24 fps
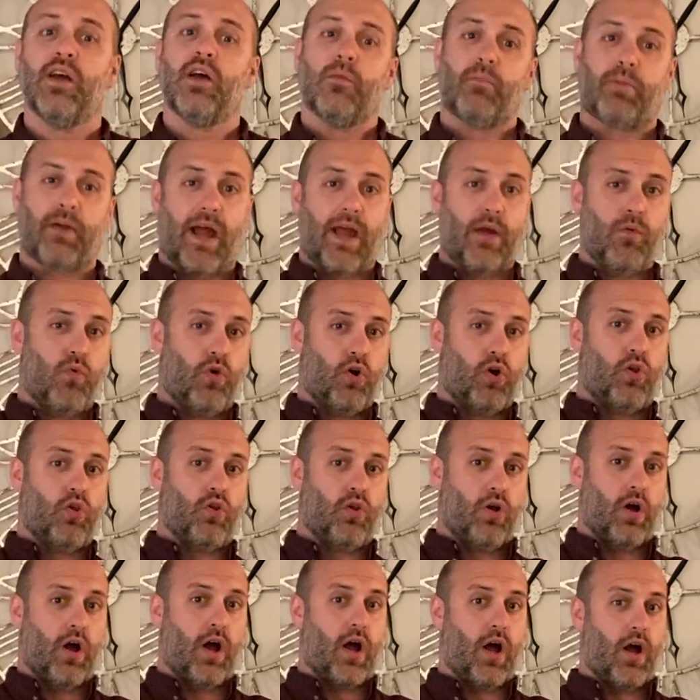but I
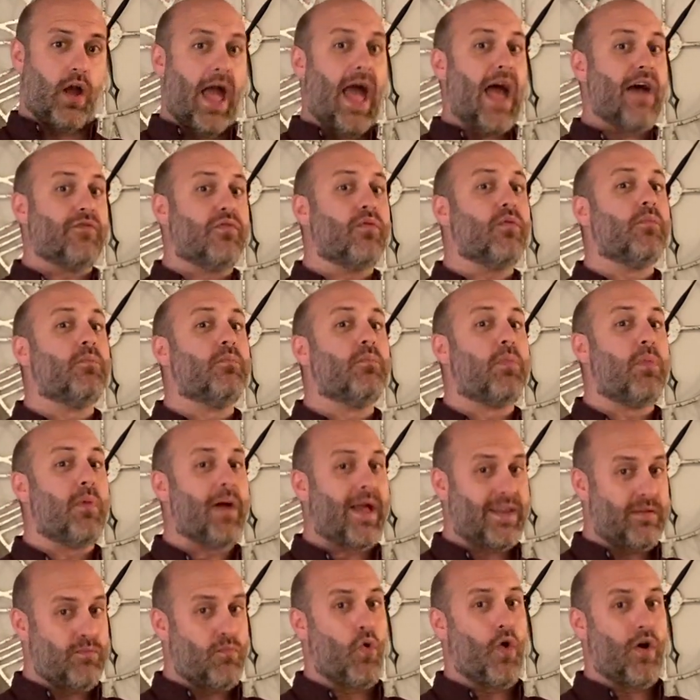will have
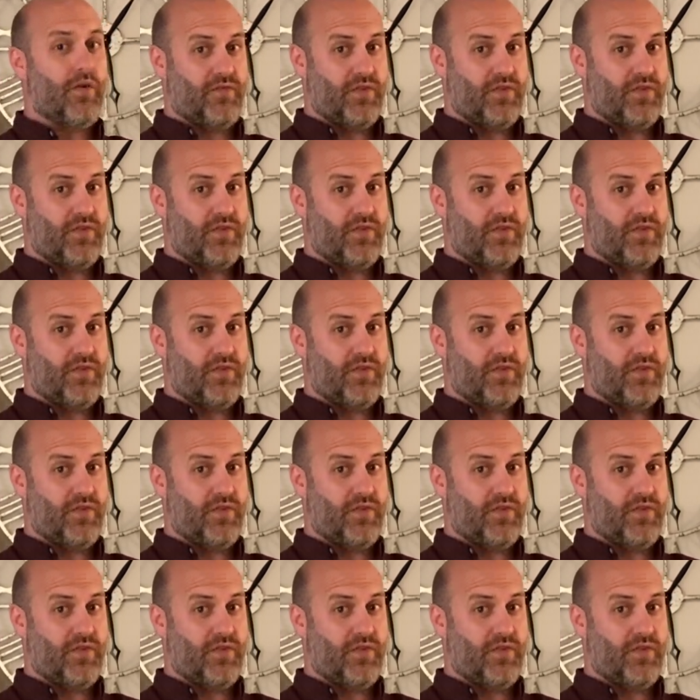many more